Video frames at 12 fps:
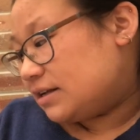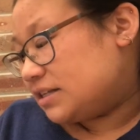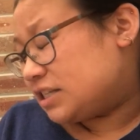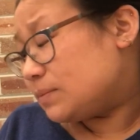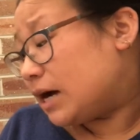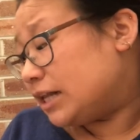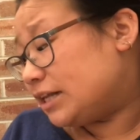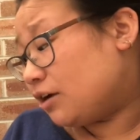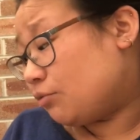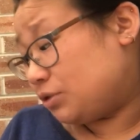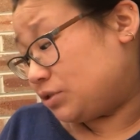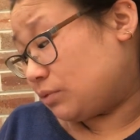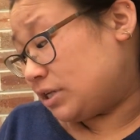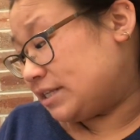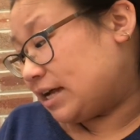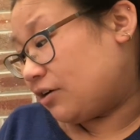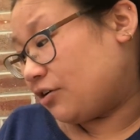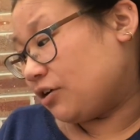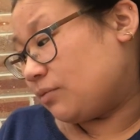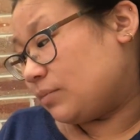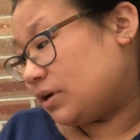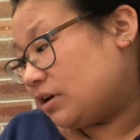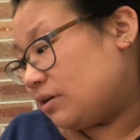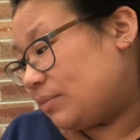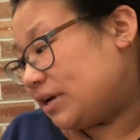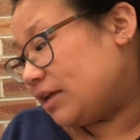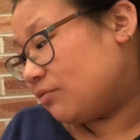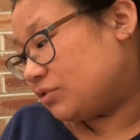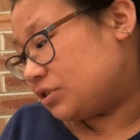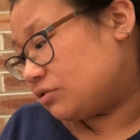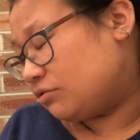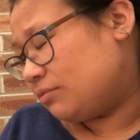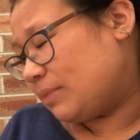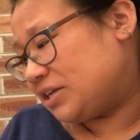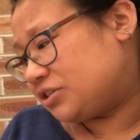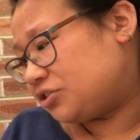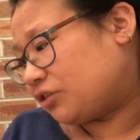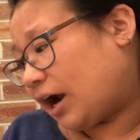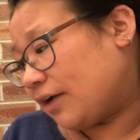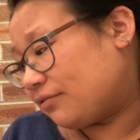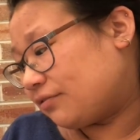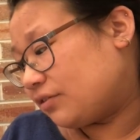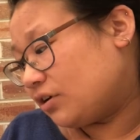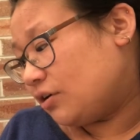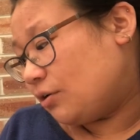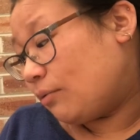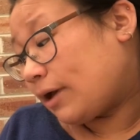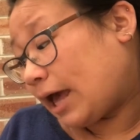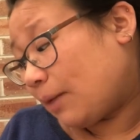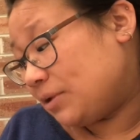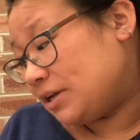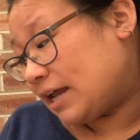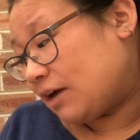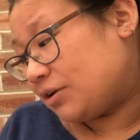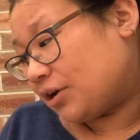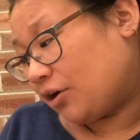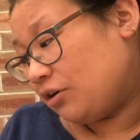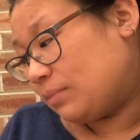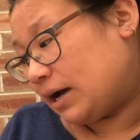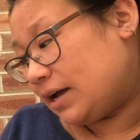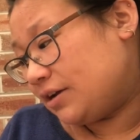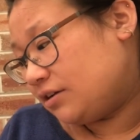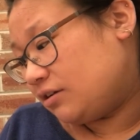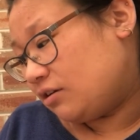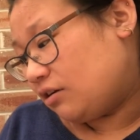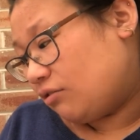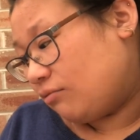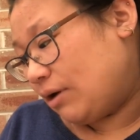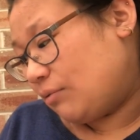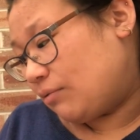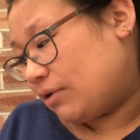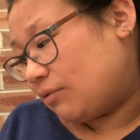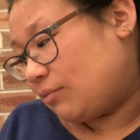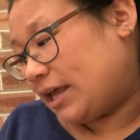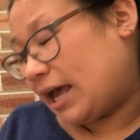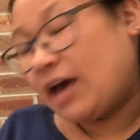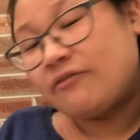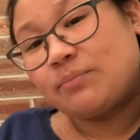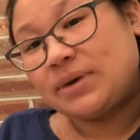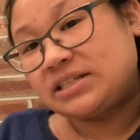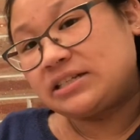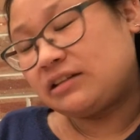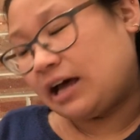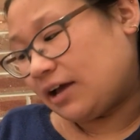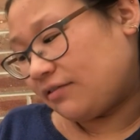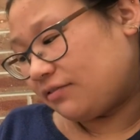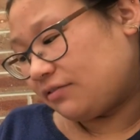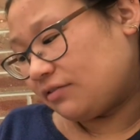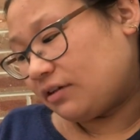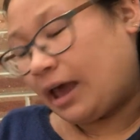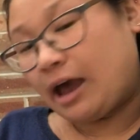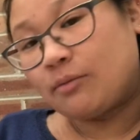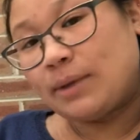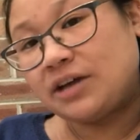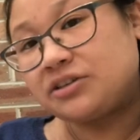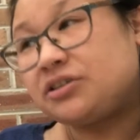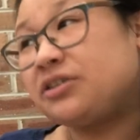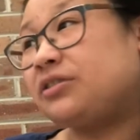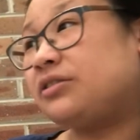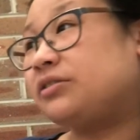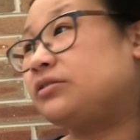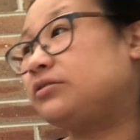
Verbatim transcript: Somalia was once our home, but it was torn by strife. We're happy now in Hobart, where we have a better life. How about you?